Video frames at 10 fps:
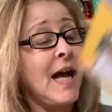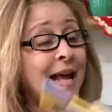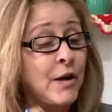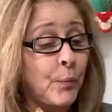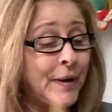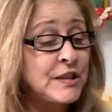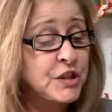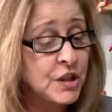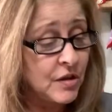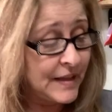And
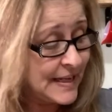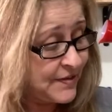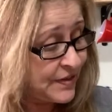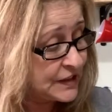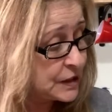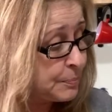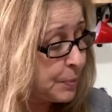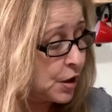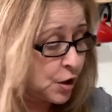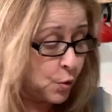originally, this
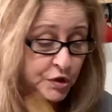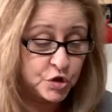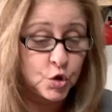book was